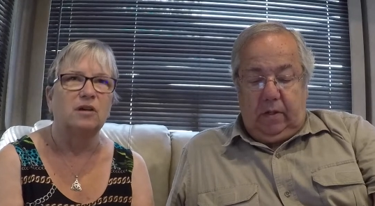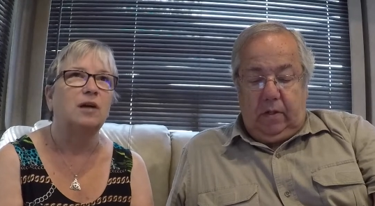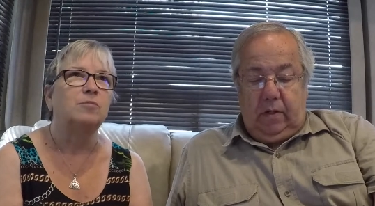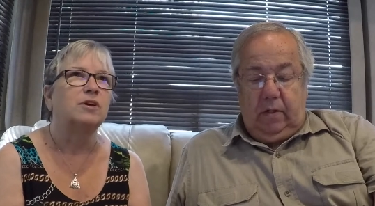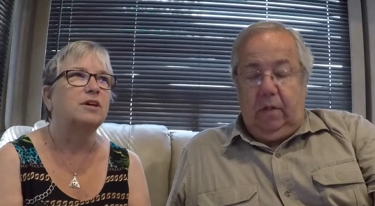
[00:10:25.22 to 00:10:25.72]

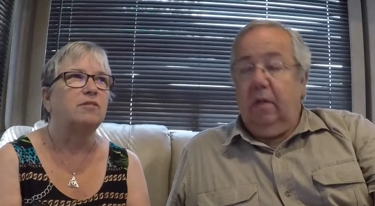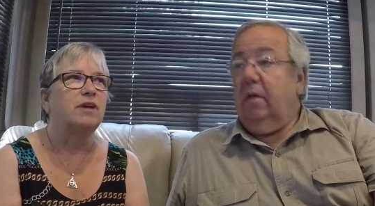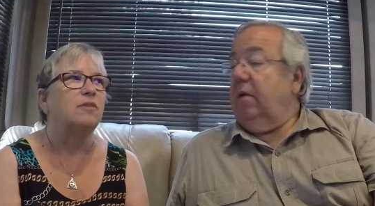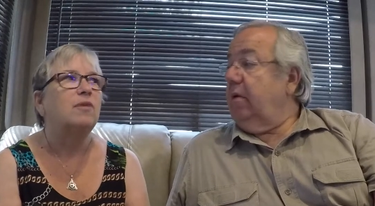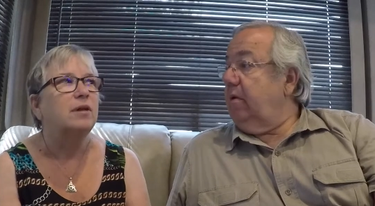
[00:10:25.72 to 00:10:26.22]
Speaker 1: I'm looking
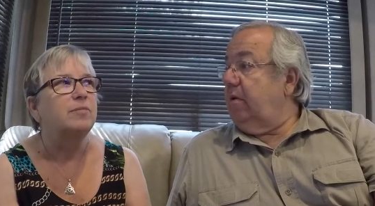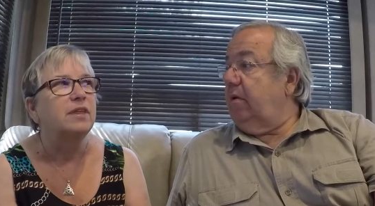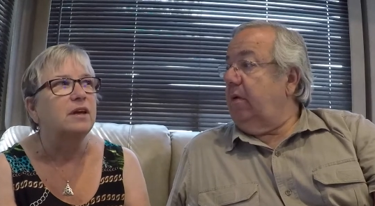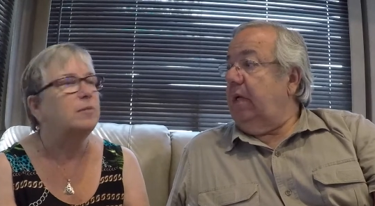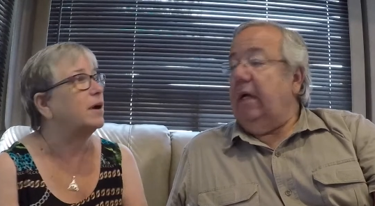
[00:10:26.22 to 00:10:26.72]
around while I'm
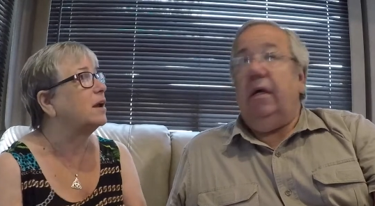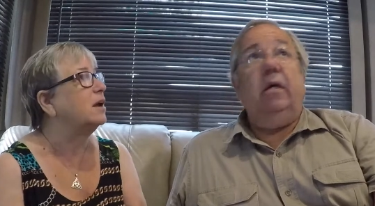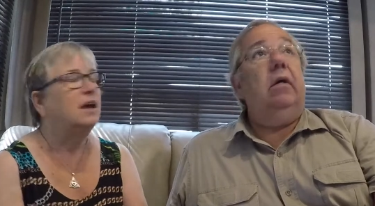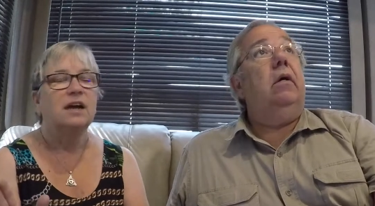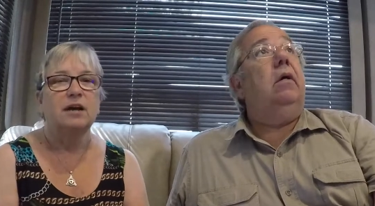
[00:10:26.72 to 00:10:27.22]
thinking about it
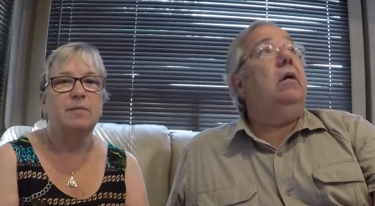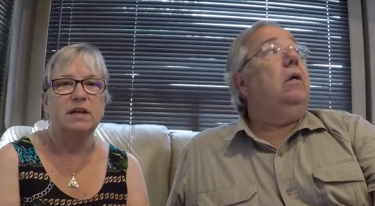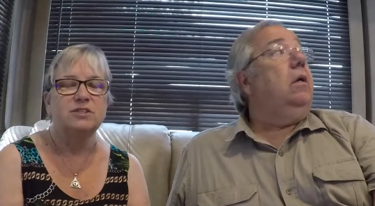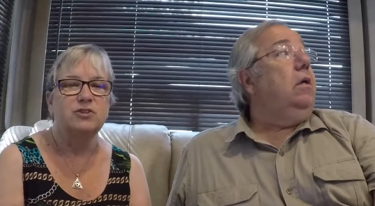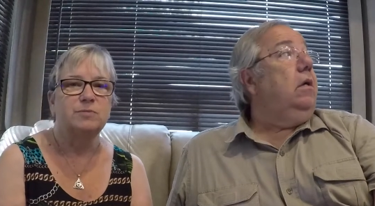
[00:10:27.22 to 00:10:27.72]

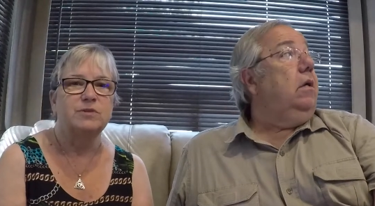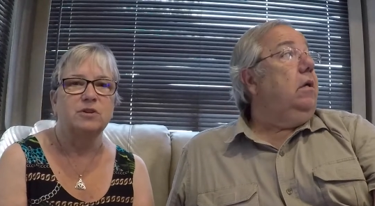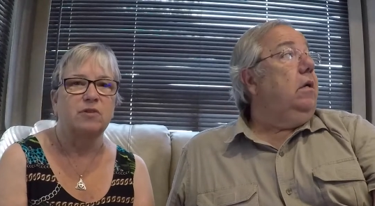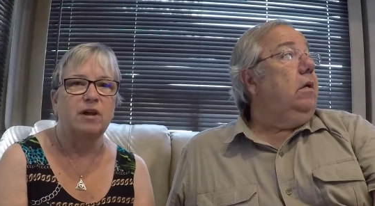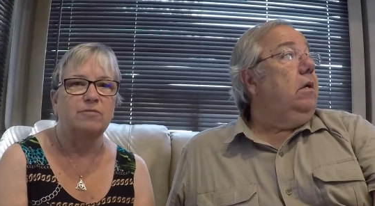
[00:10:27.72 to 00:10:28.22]
command strips are
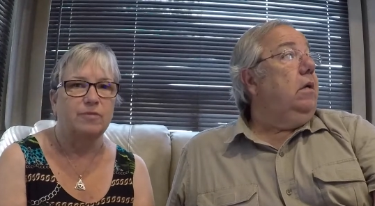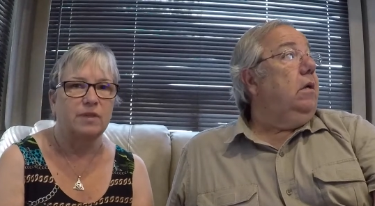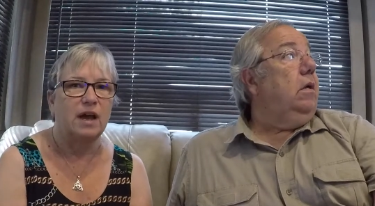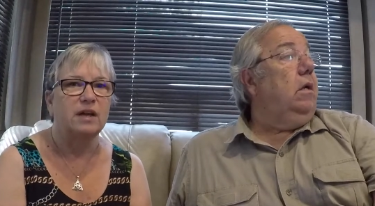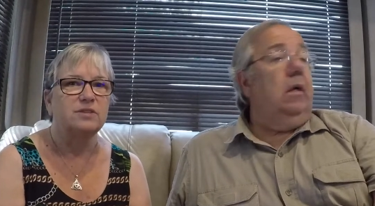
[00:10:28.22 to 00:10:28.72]
great for
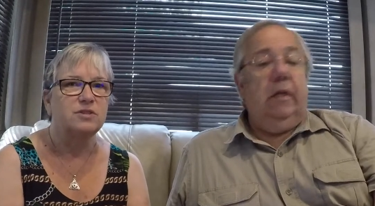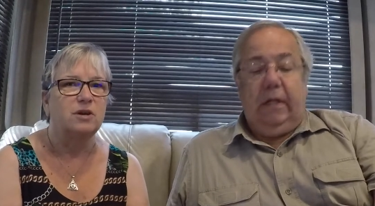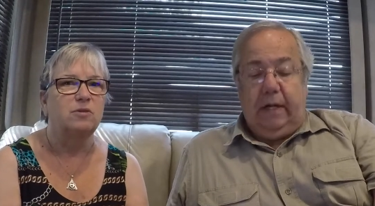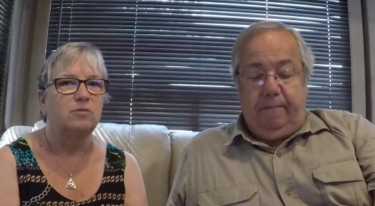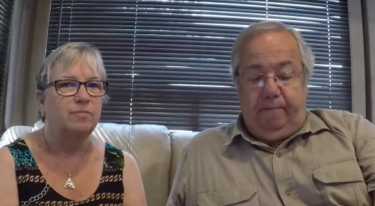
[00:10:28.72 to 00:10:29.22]
that.
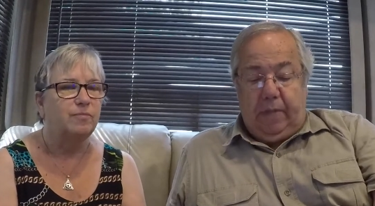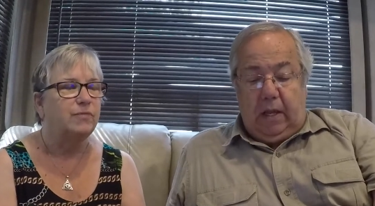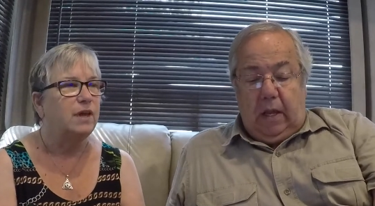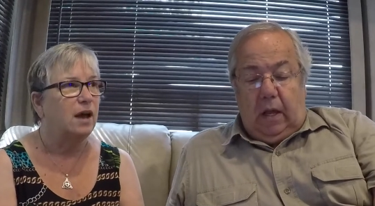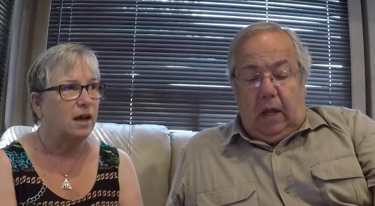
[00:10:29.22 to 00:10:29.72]
So
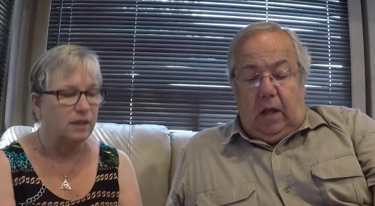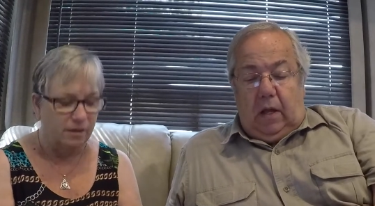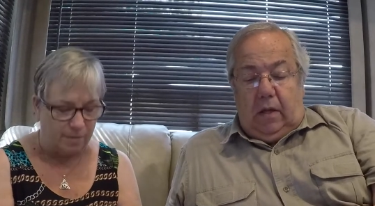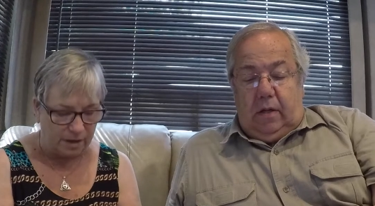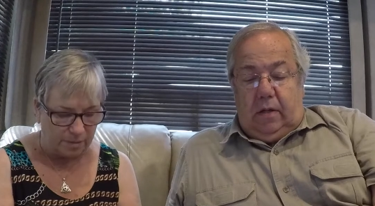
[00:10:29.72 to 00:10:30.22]
yeah, I love
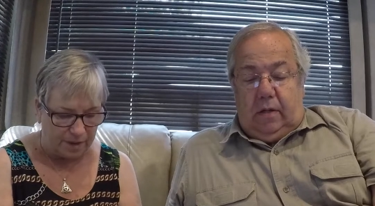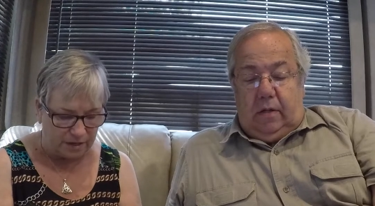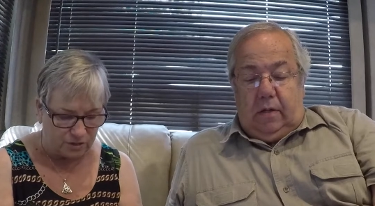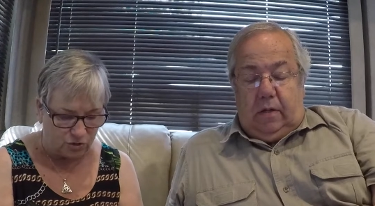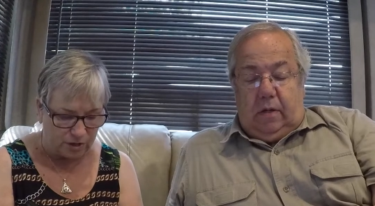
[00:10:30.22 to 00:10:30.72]
my
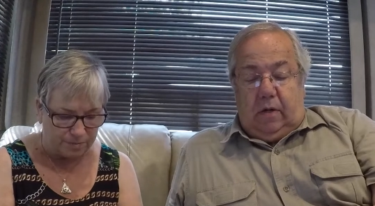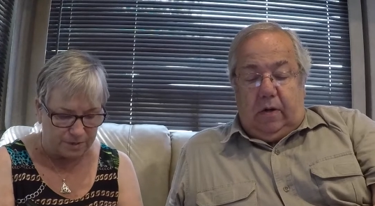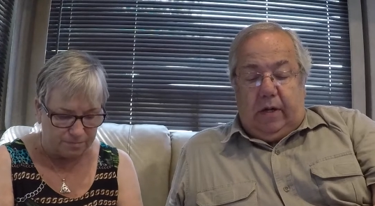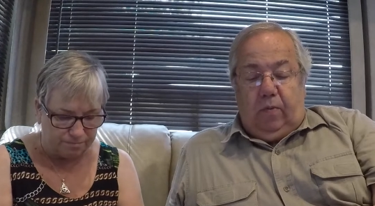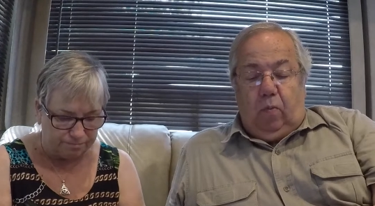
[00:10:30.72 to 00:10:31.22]
command strips. All
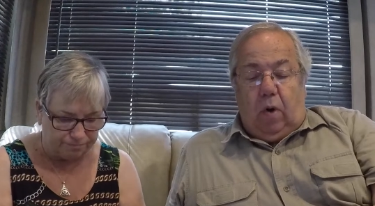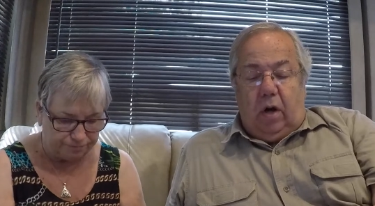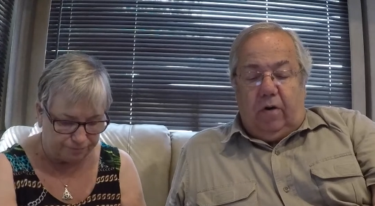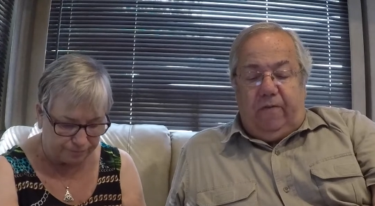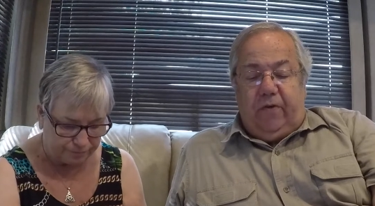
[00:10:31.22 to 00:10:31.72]
right,
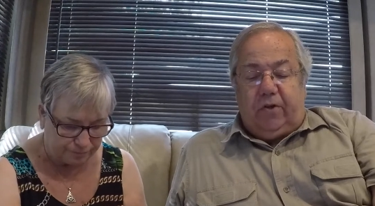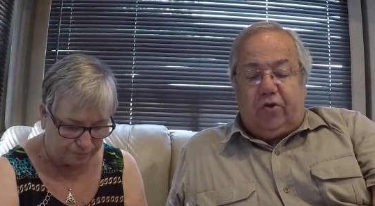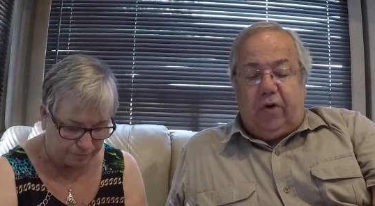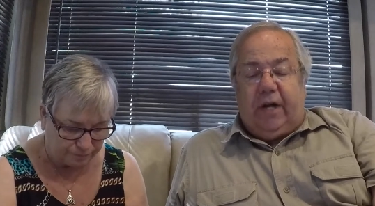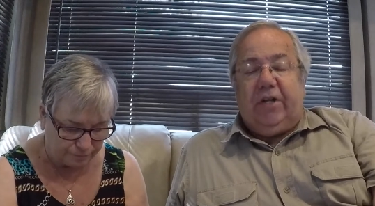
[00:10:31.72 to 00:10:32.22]
Speaker 2: water
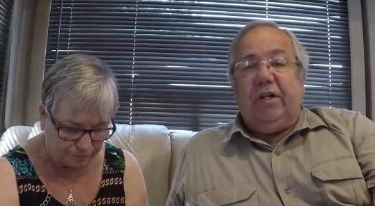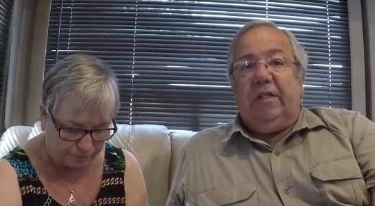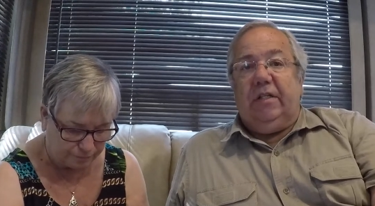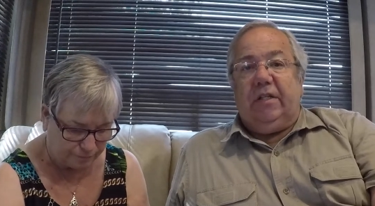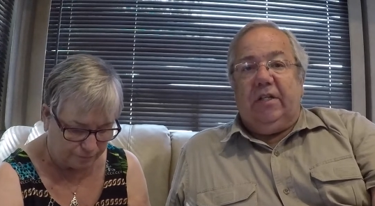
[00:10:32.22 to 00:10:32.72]

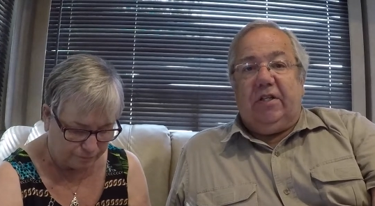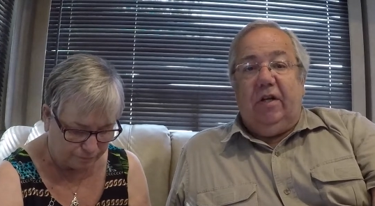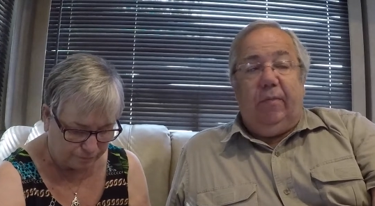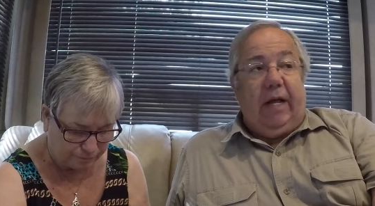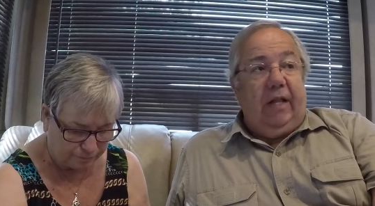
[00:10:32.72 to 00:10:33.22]
filtration
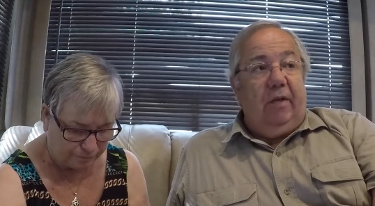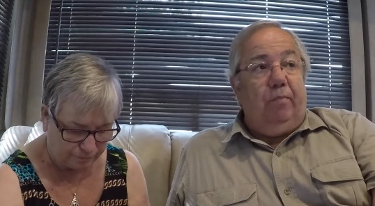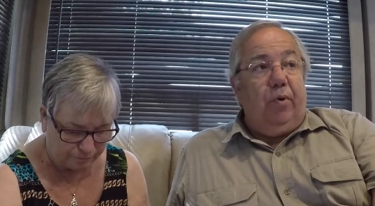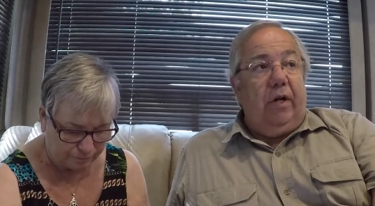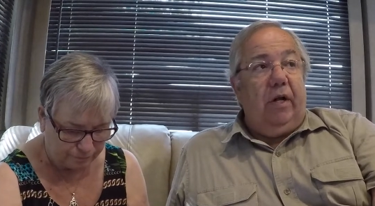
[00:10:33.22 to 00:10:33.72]
system and the
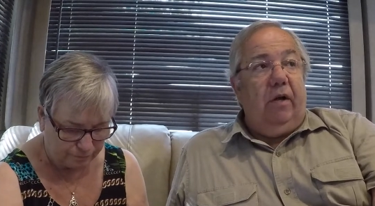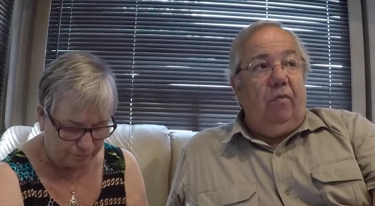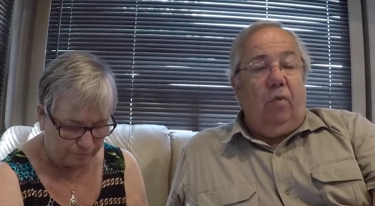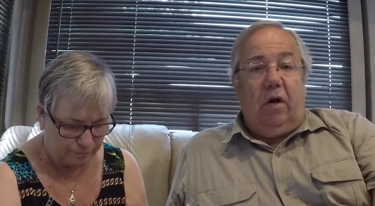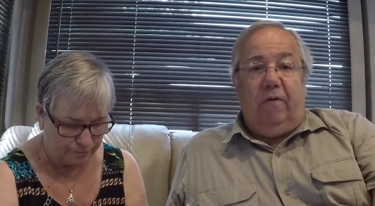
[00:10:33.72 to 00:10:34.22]
Brita
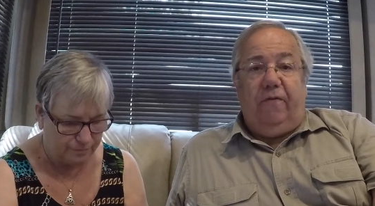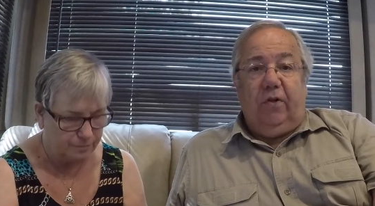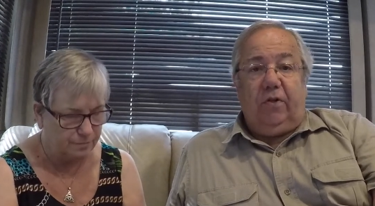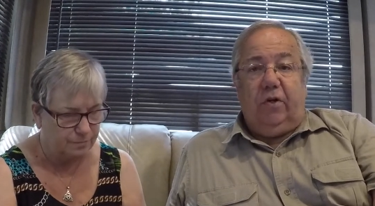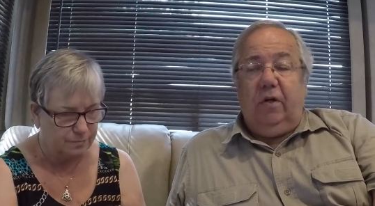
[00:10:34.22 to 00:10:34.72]
water
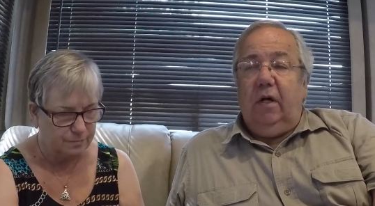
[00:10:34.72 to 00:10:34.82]
filter.